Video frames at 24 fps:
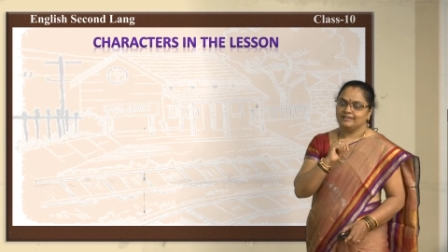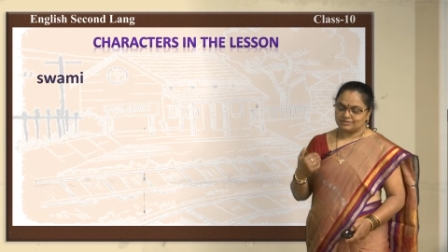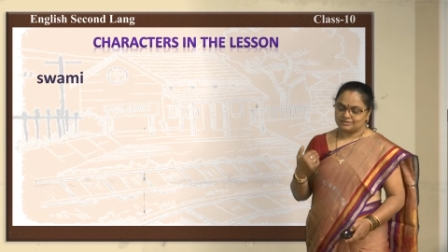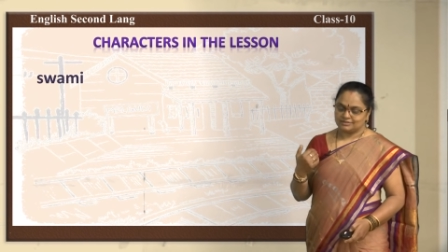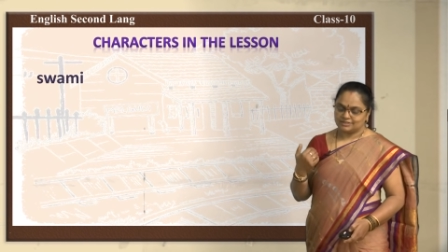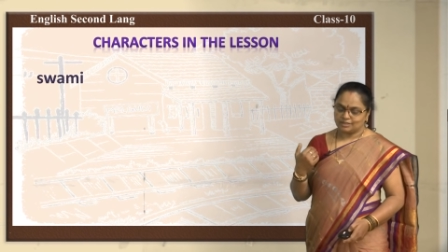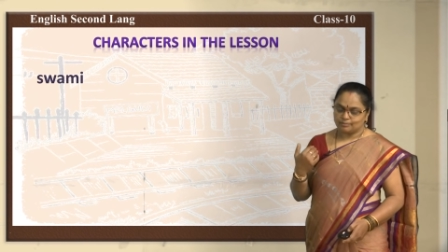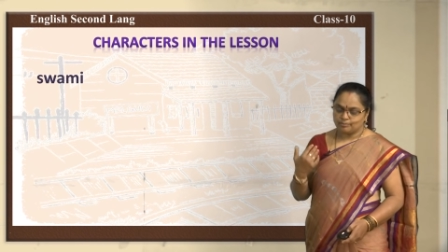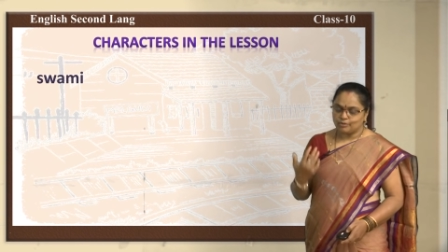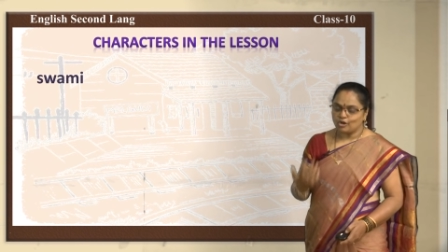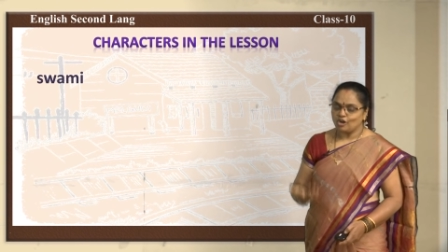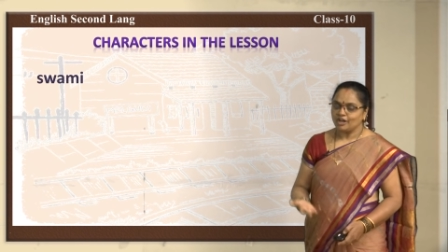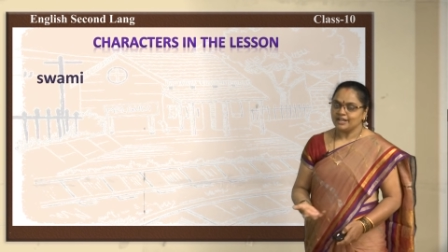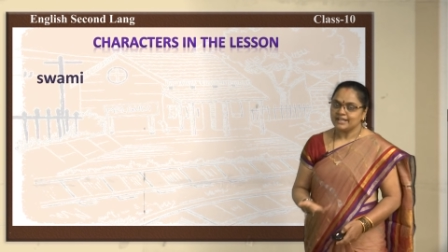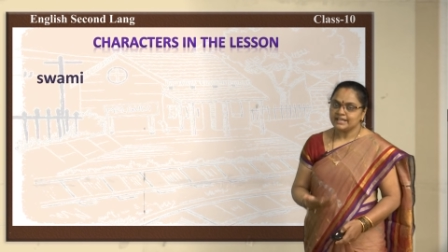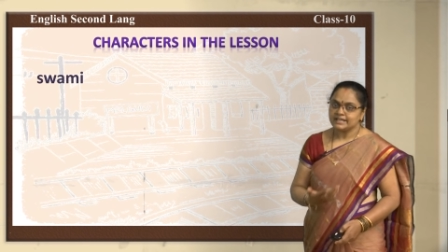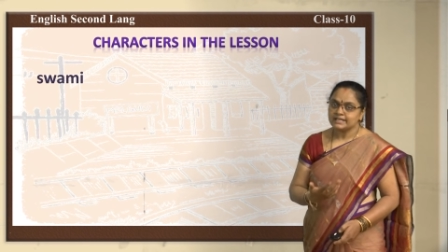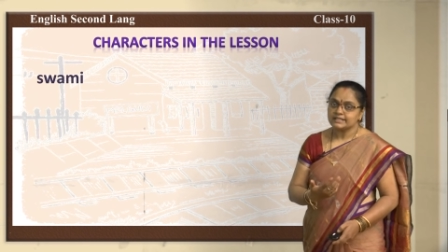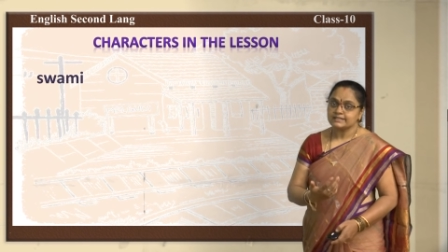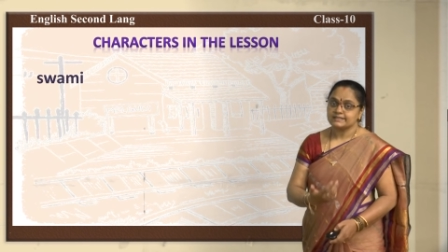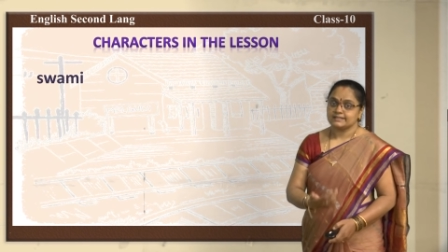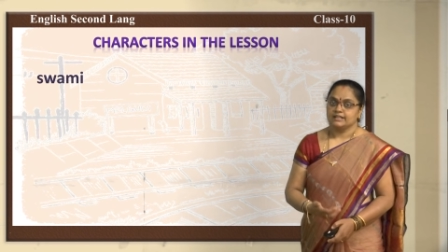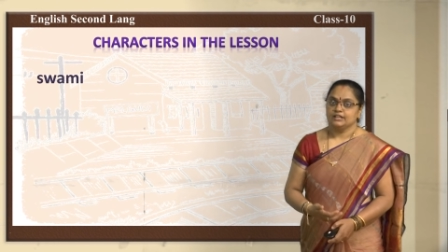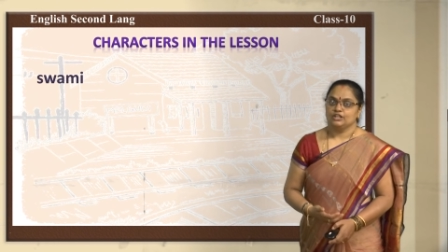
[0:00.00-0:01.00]
The boy
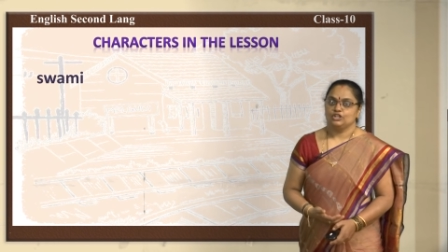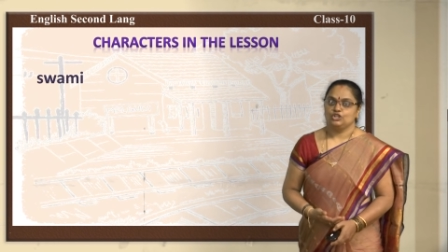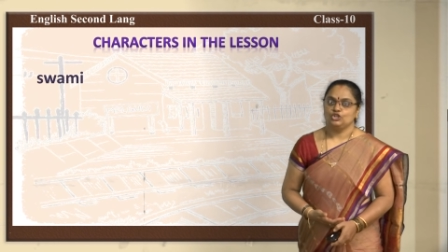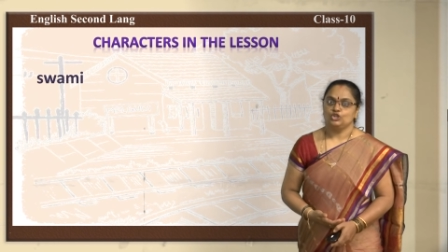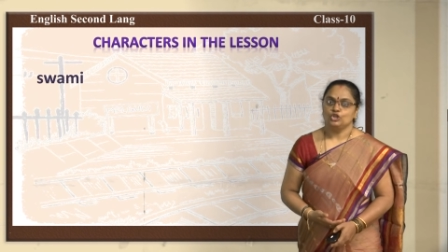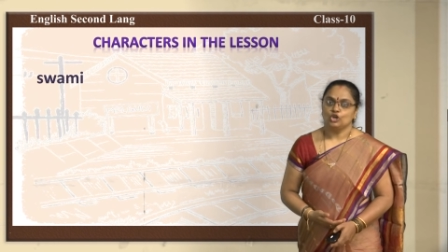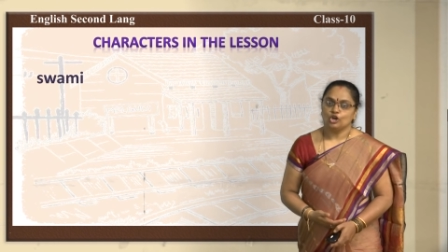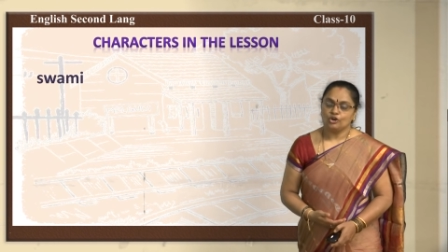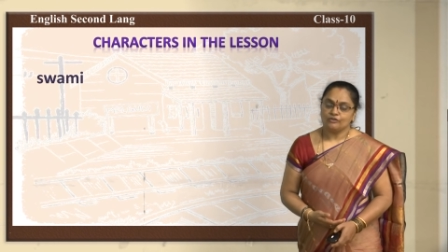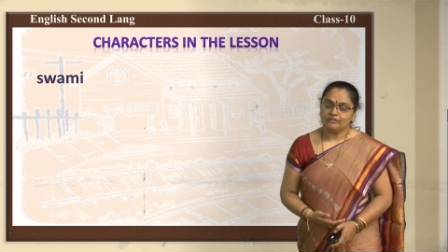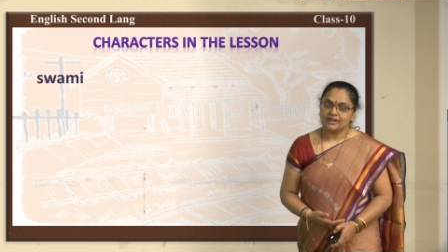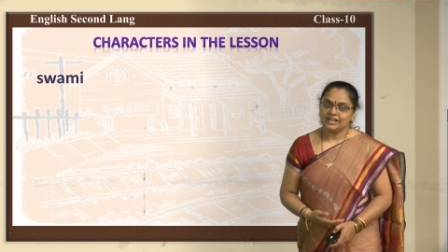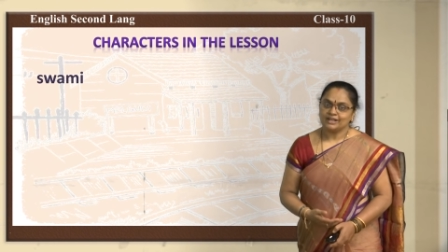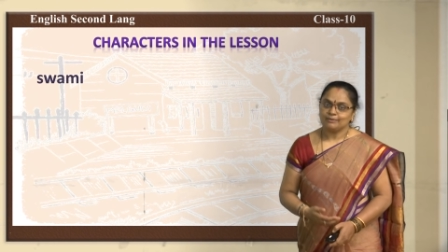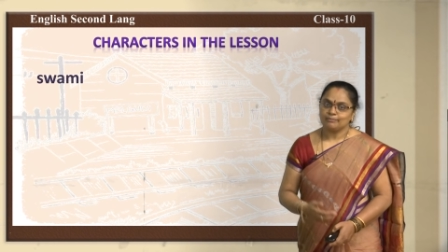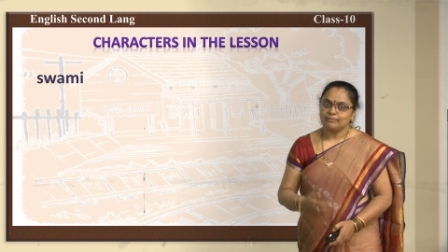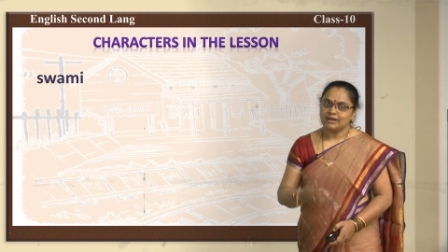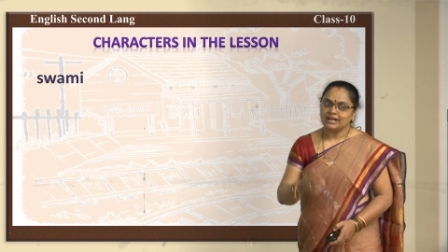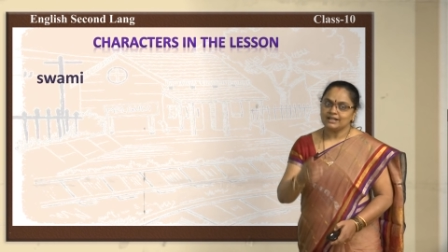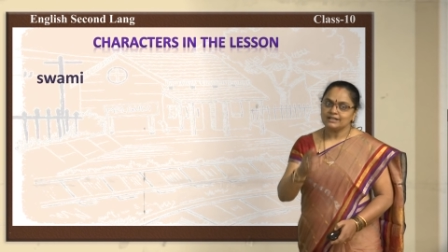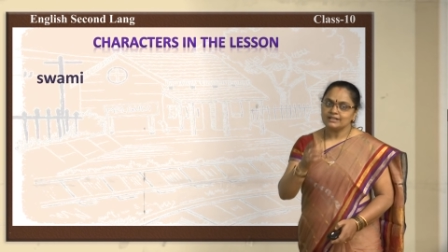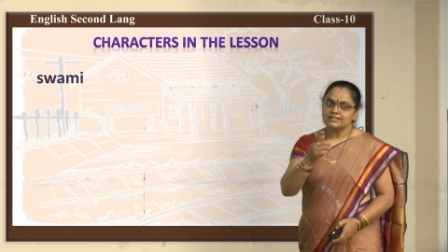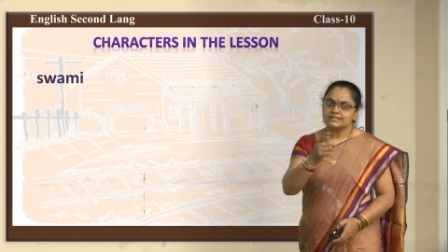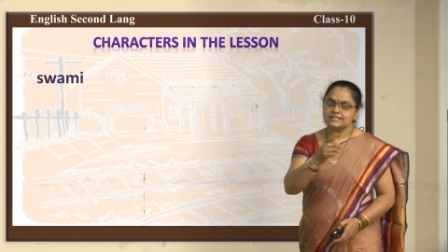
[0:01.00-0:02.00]
is no one
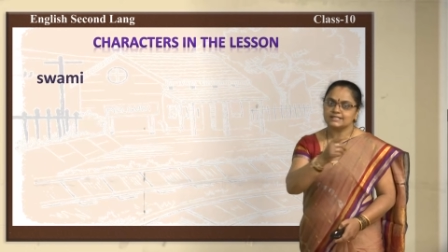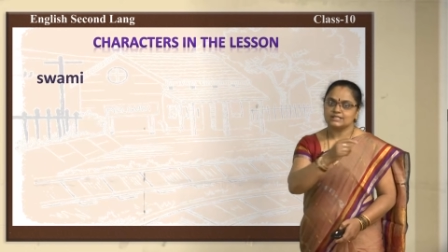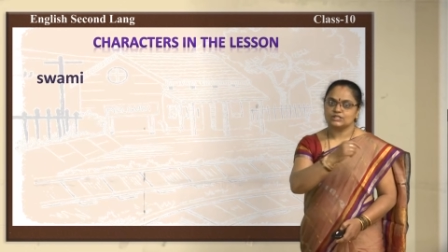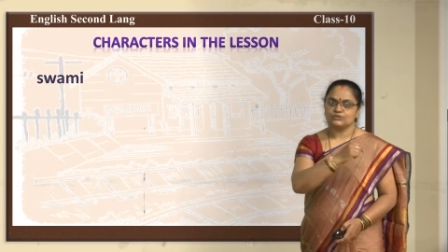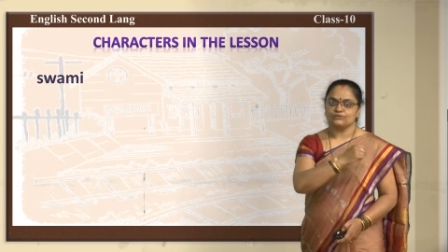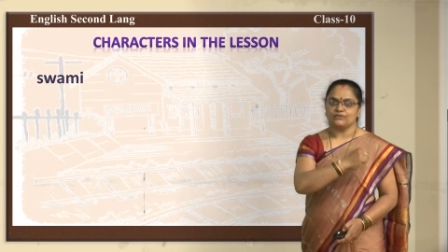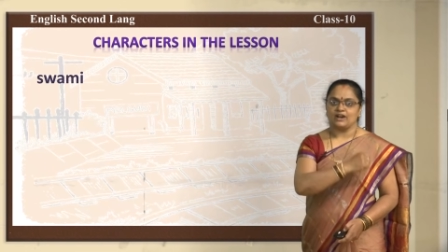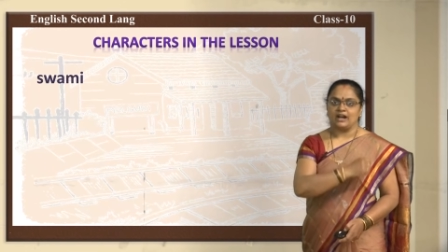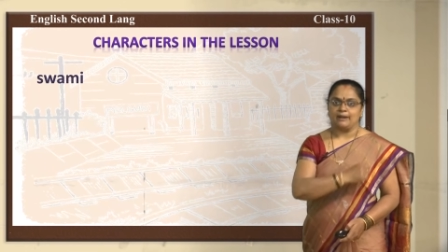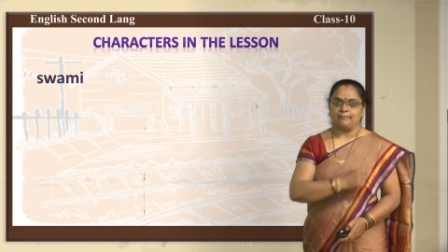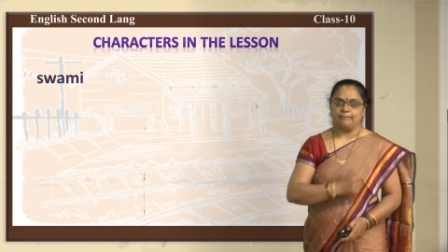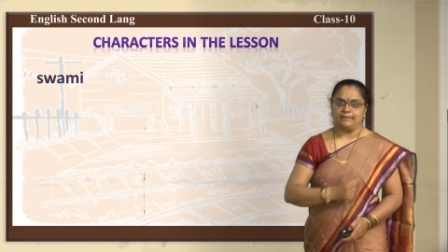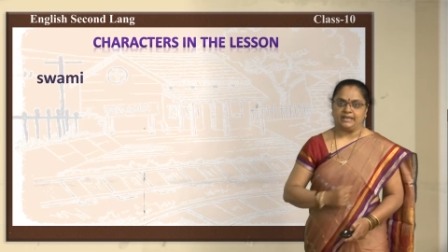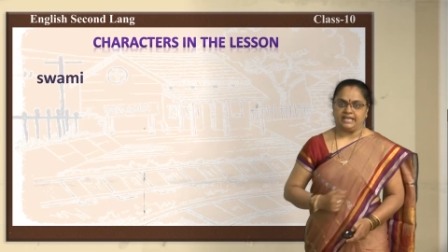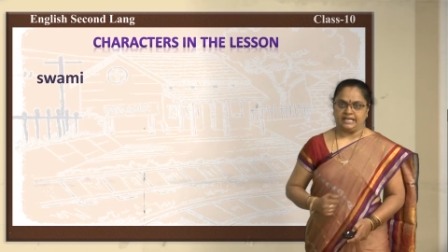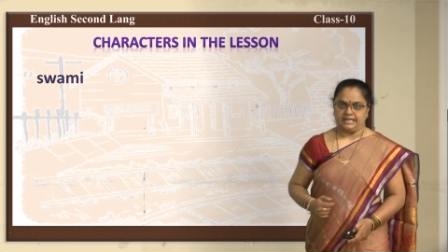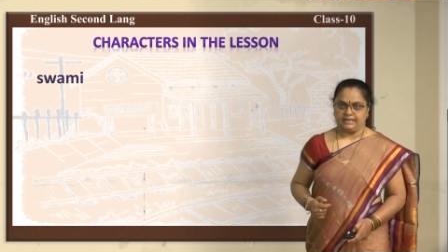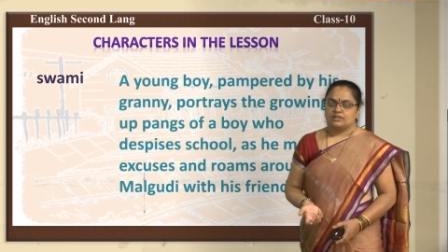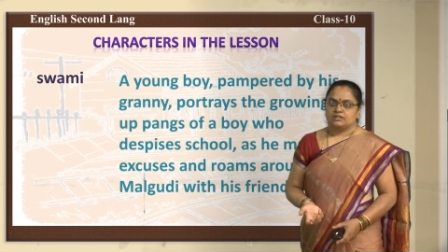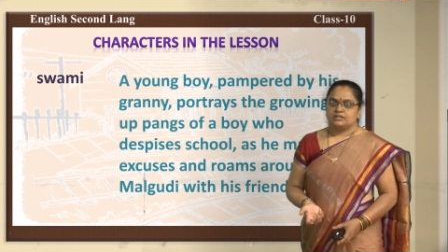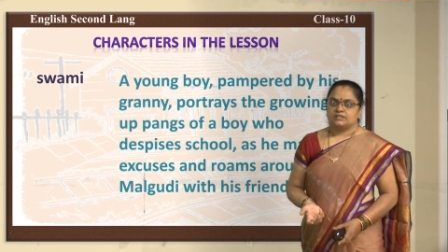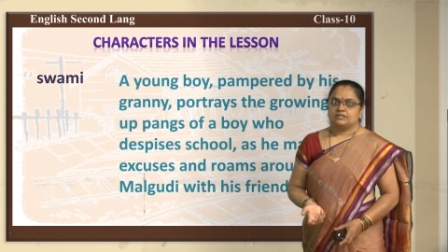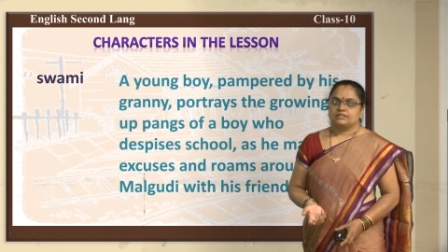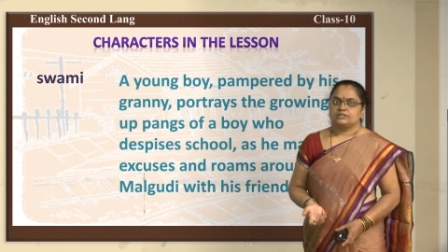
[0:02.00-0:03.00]
but
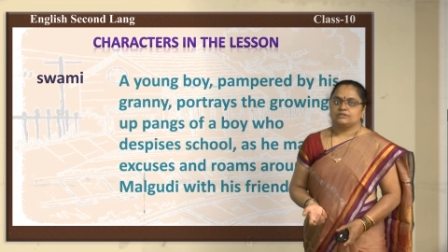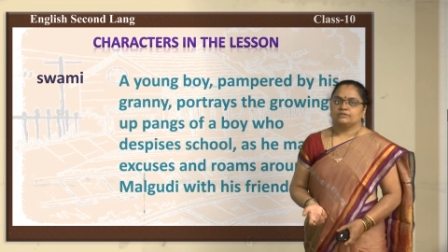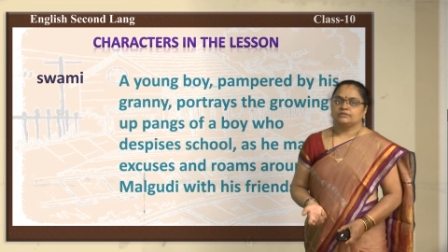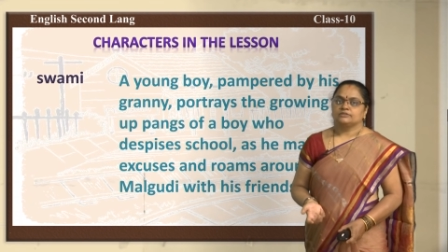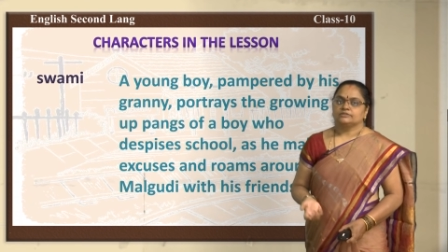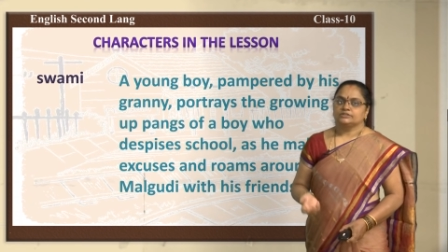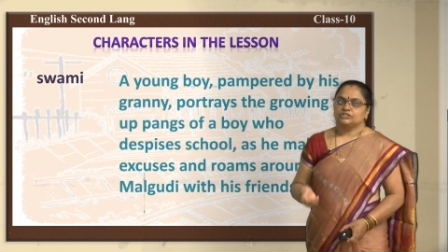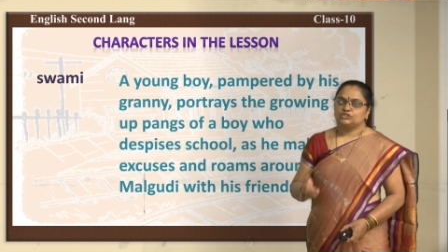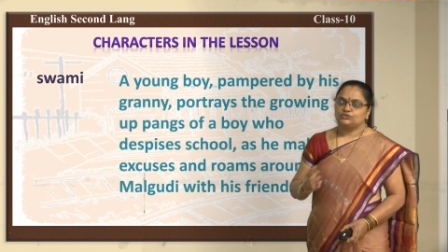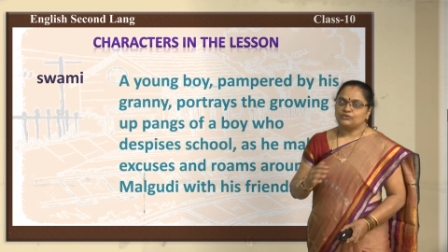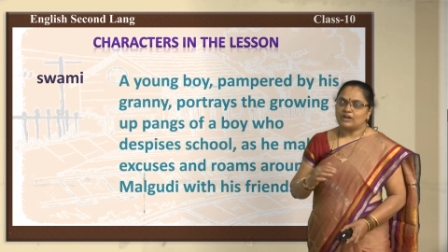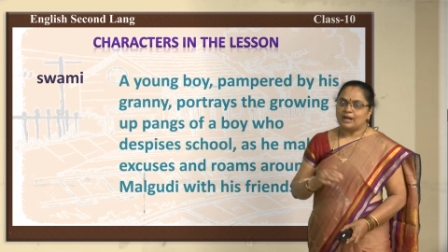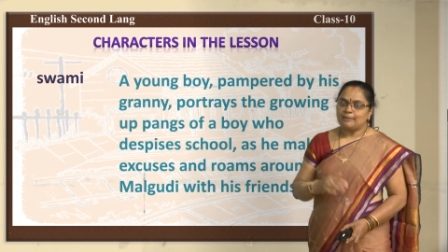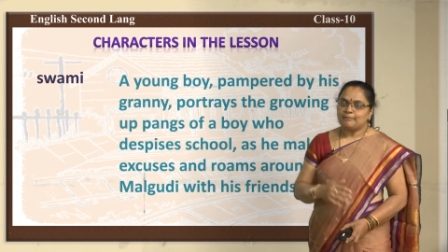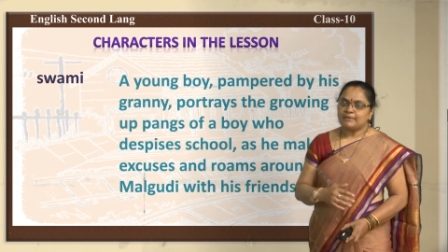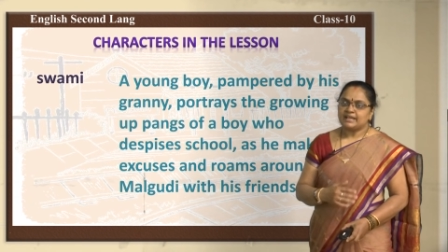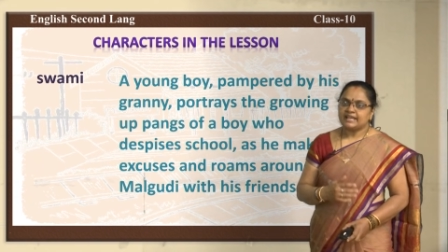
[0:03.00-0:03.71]
Swami. So Swami